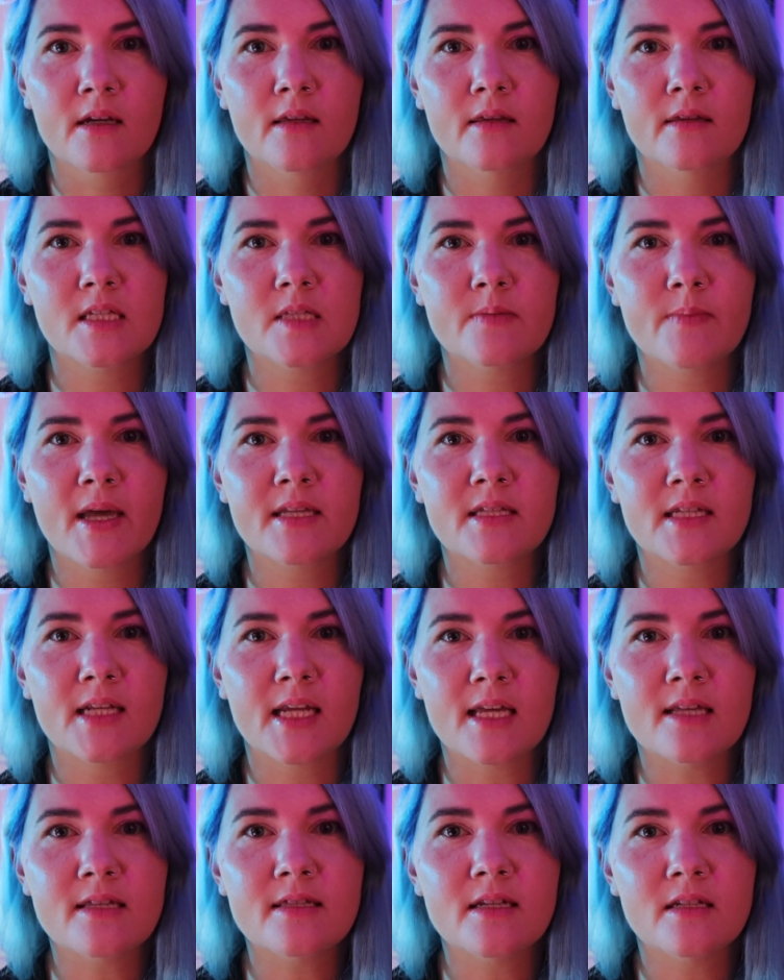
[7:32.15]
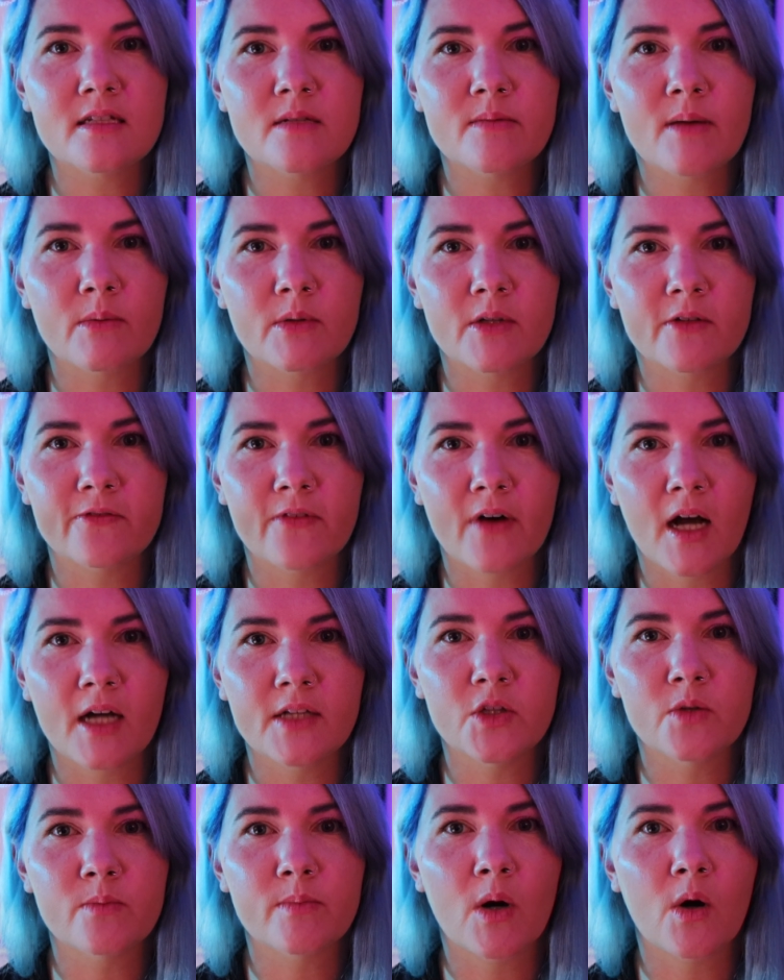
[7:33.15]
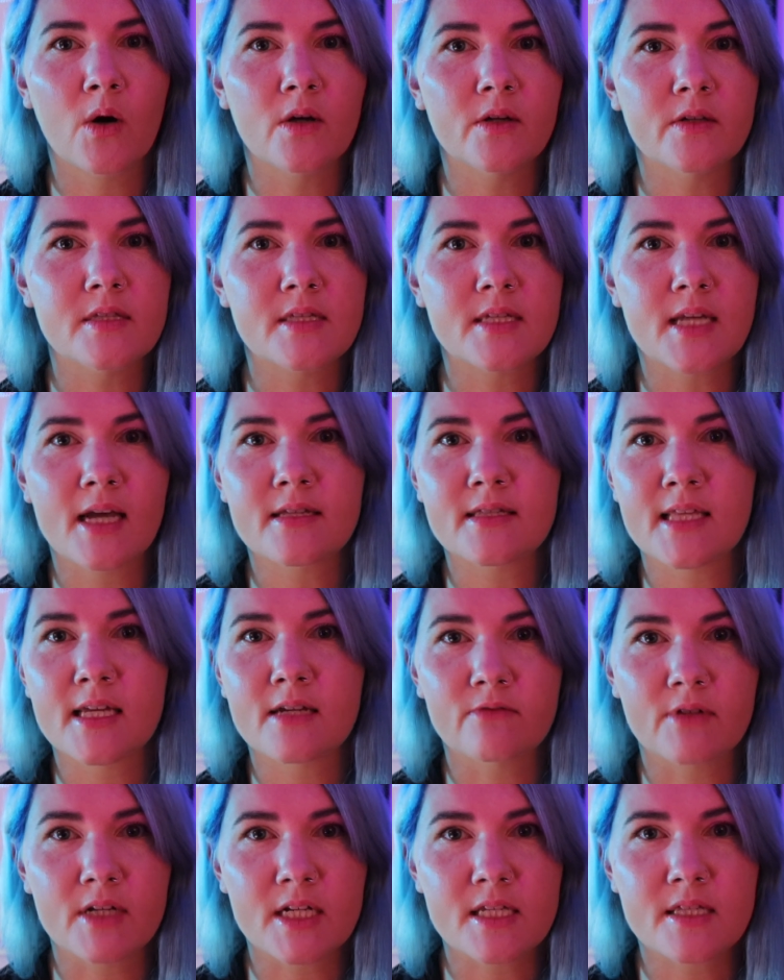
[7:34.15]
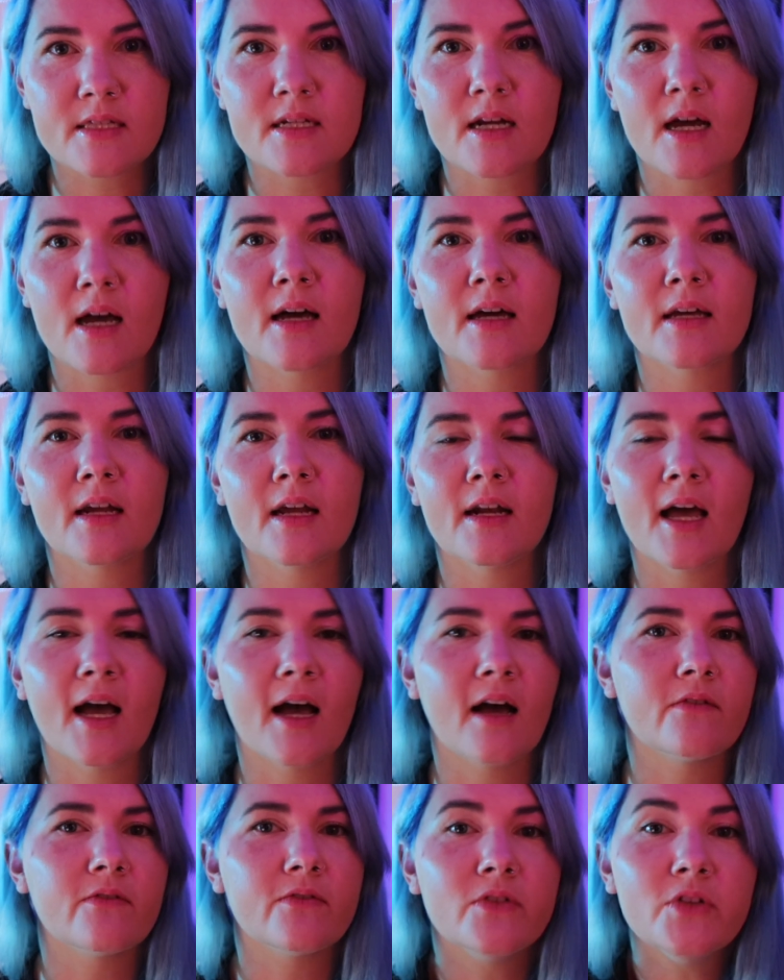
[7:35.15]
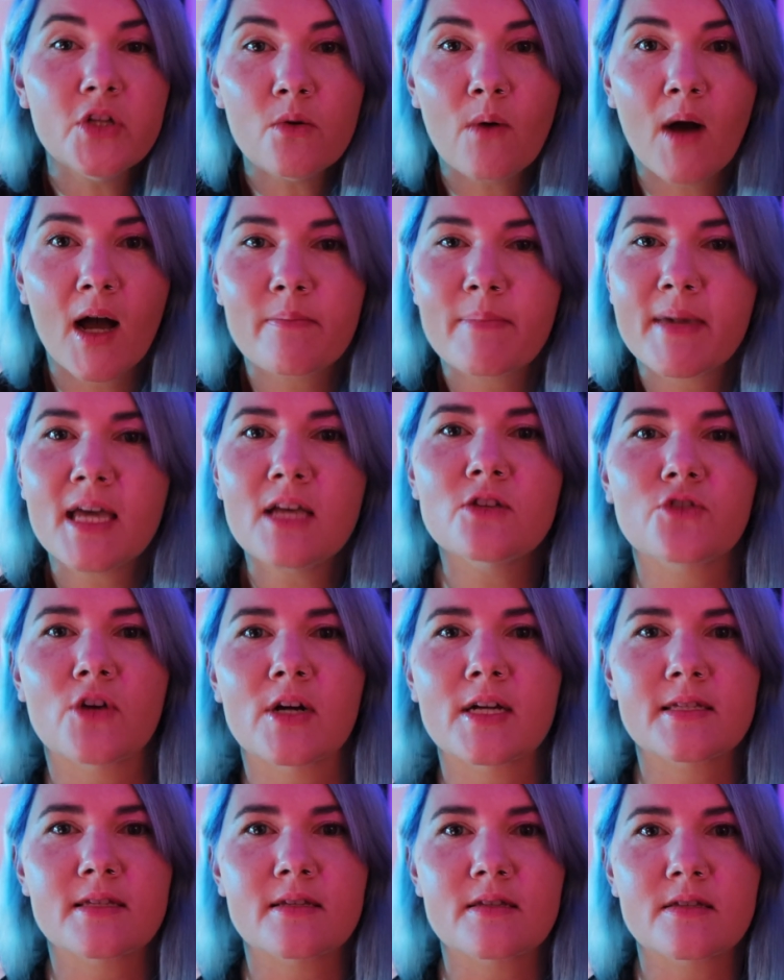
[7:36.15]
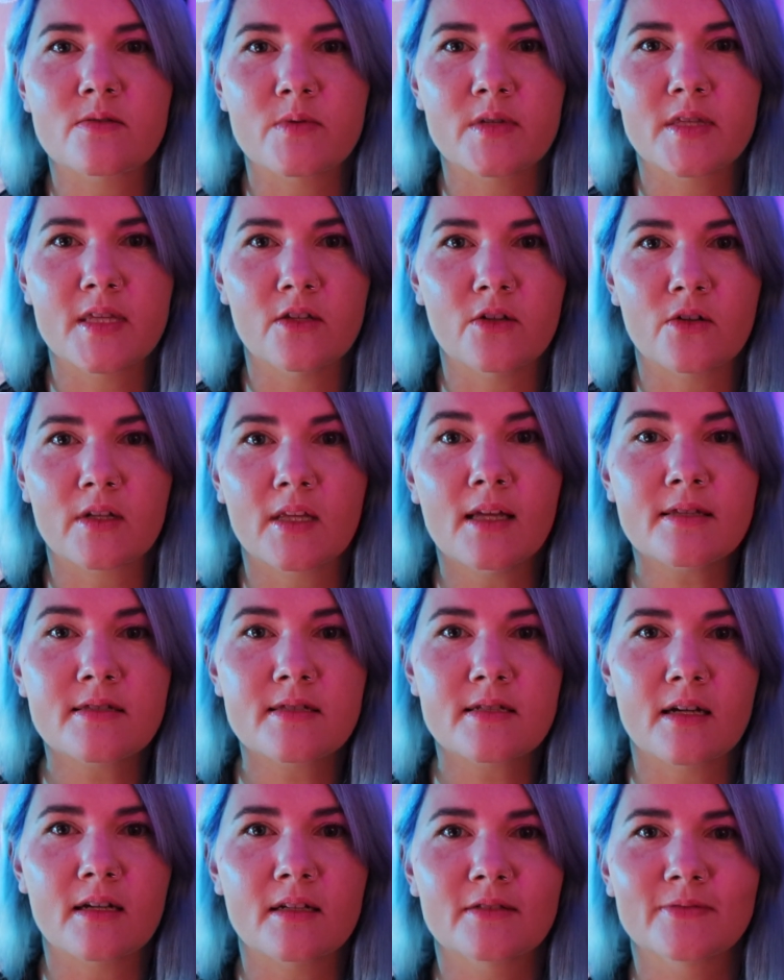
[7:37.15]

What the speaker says: This makes it easier to be able to find your pods as they restart and have new IP addresses within your cluster.